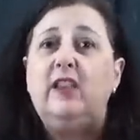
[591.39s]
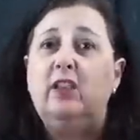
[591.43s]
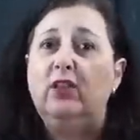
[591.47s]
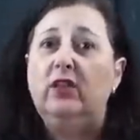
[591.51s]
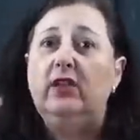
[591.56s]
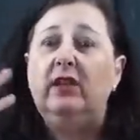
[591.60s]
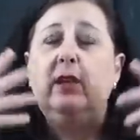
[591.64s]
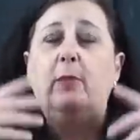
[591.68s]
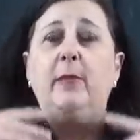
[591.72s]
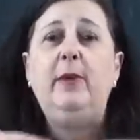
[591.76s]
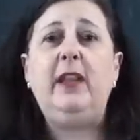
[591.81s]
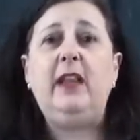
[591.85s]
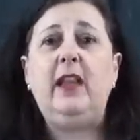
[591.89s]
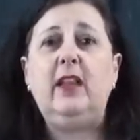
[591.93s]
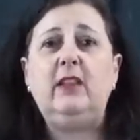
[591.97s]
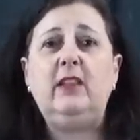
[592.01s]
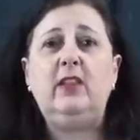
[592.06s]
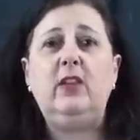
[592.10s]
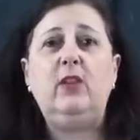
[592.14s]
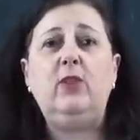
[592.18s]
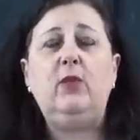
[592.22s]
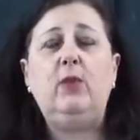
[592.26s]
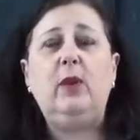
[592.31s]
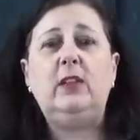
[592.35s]
There's somebody out
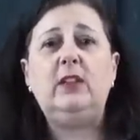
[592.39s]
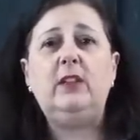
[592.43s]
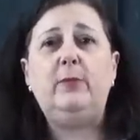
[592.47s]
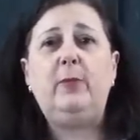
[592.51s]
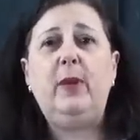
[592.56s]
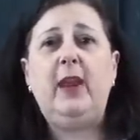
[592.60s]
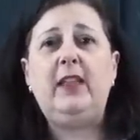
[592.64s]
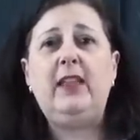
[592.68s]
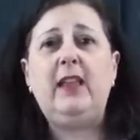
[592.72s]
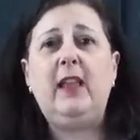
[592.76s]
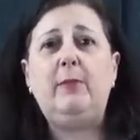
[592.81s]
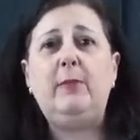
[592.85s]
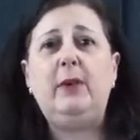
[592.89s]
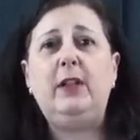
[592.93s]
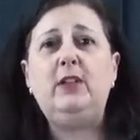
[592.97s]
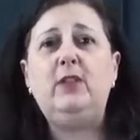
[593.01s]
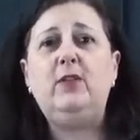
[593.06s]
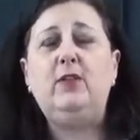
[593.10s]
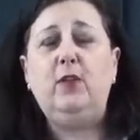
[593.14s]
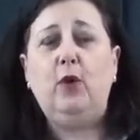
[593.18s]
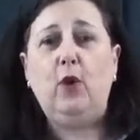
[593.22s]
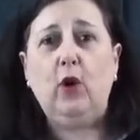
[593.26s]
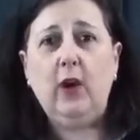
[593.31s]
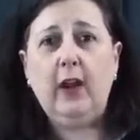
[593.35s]
there who wants to pay that much
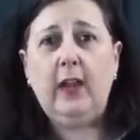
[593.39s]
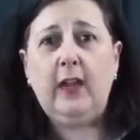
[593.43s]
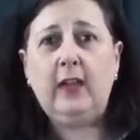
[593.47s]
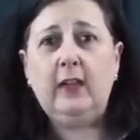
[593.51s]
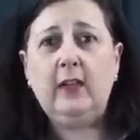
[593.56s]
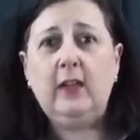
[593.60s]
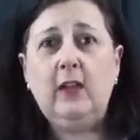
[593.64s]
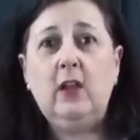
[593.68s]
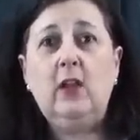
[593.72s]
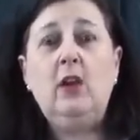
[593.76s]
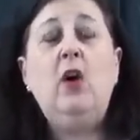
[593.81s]
for it.